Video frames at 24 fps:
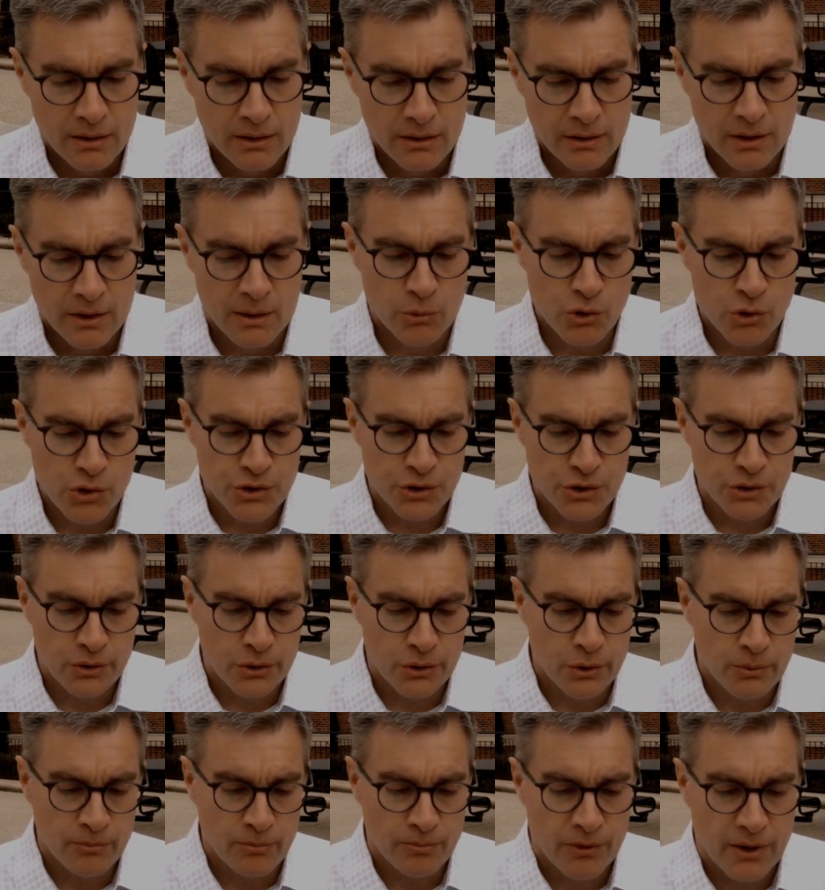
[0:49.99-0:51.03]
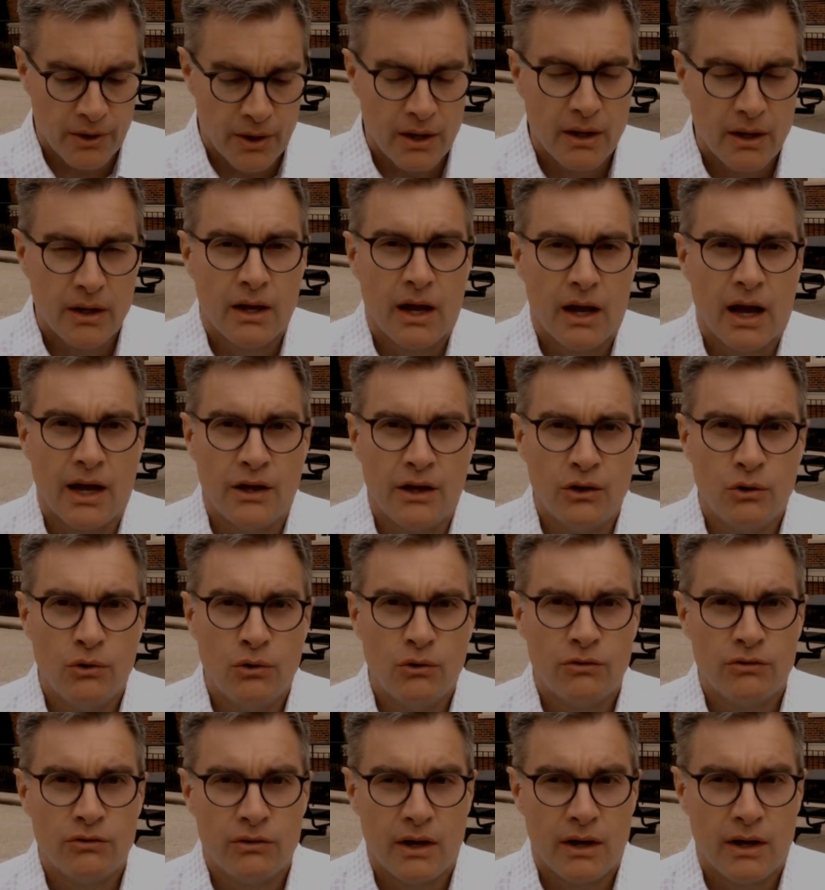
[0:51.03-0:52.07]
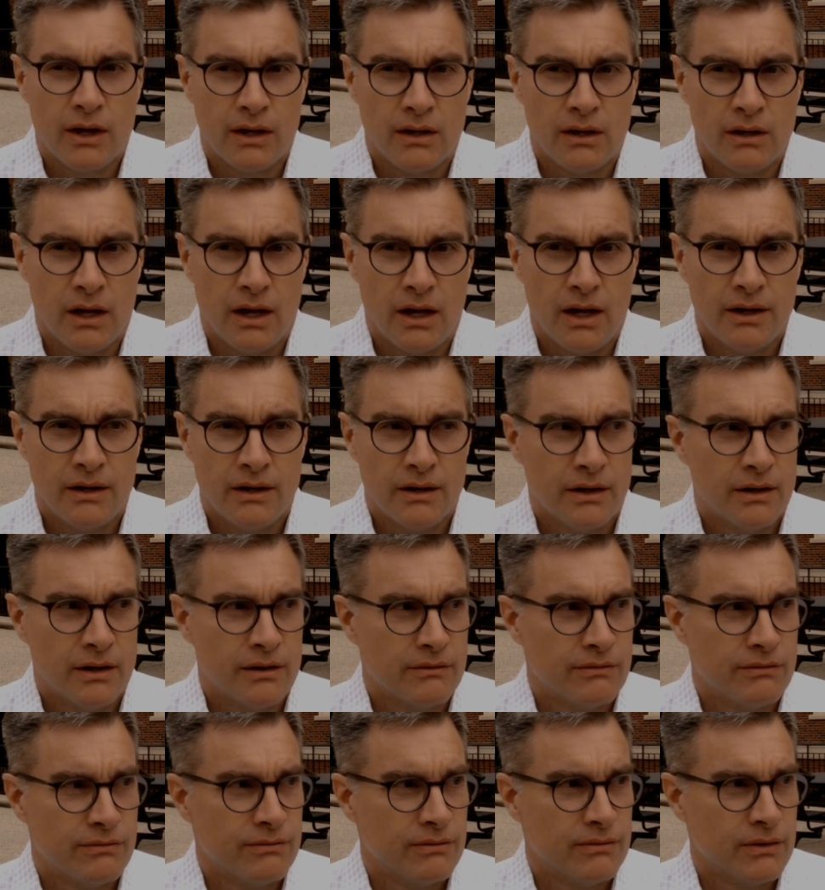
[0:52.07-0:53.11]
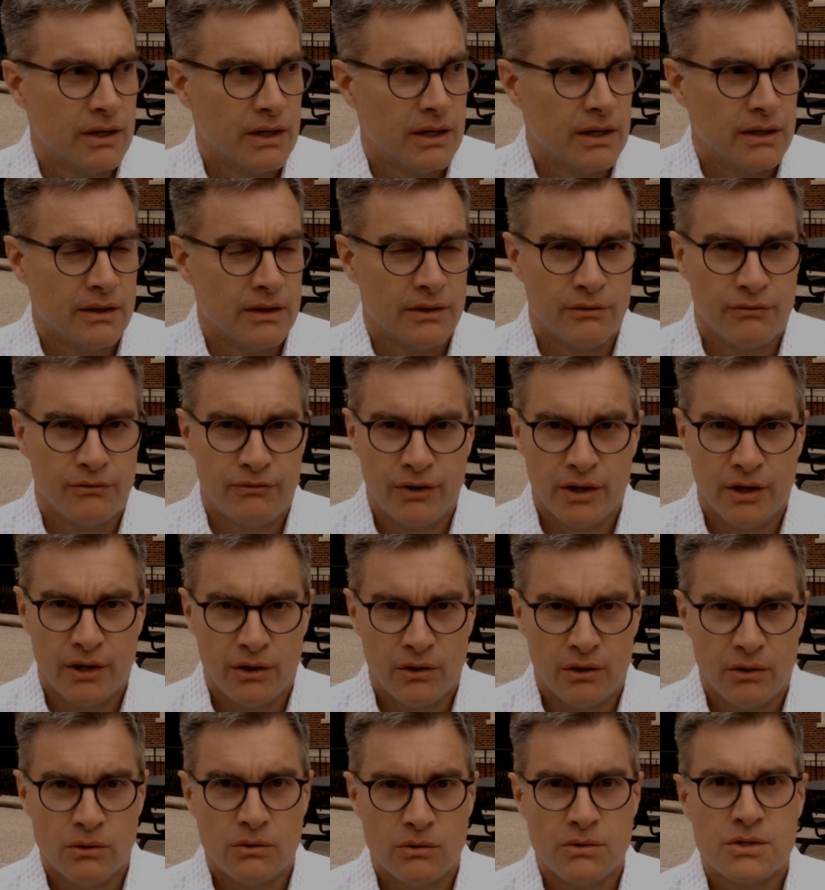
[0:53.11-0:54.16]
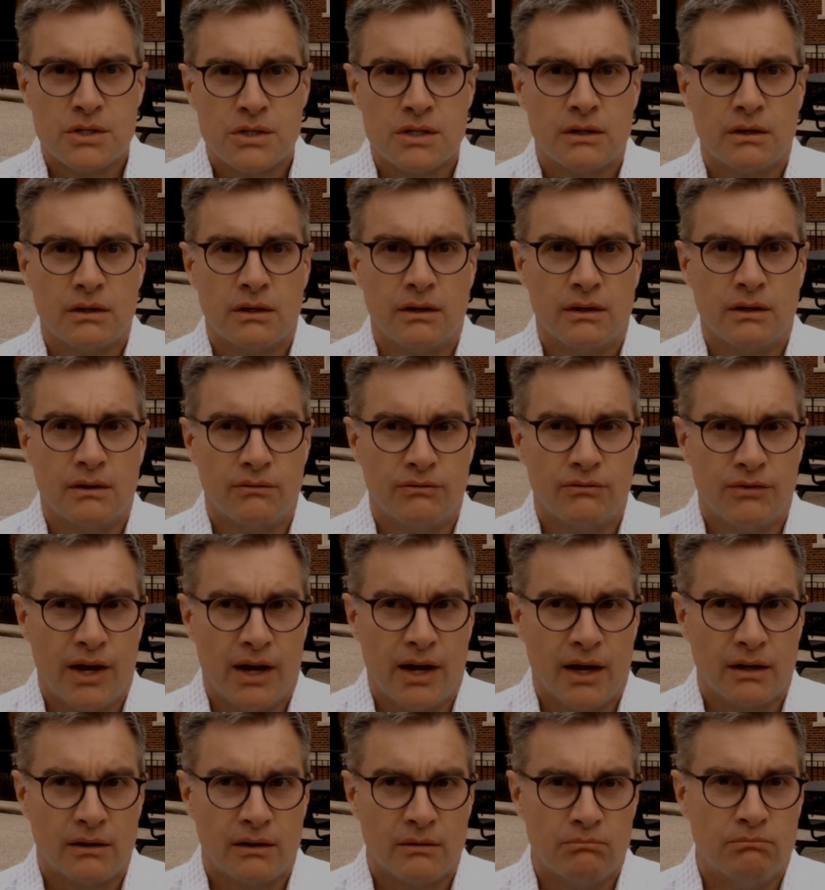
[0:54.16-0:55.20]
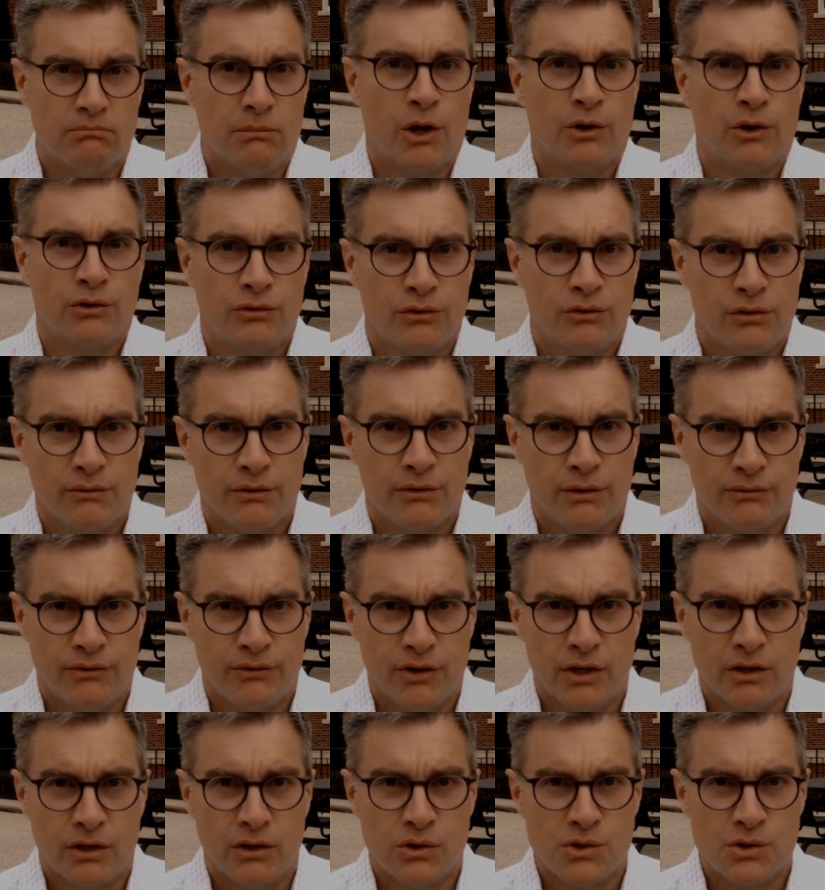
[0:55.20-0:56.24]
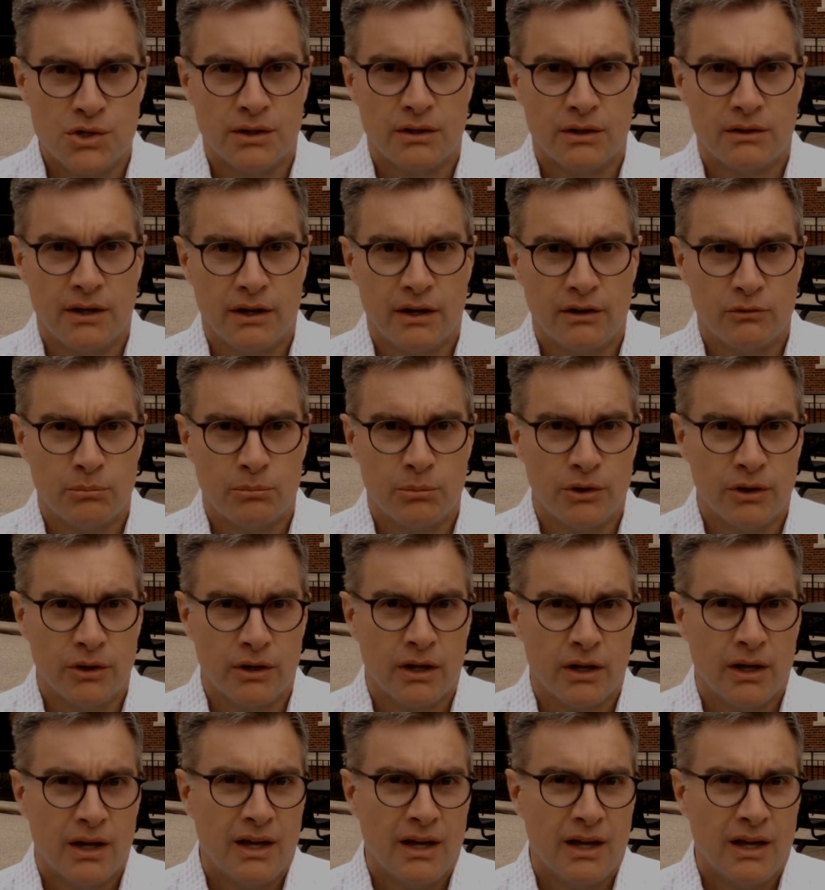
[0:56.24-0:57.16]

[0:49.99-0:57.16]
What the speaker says: Number two, I use a lot of the figures. In fact, most of the figures in the textbook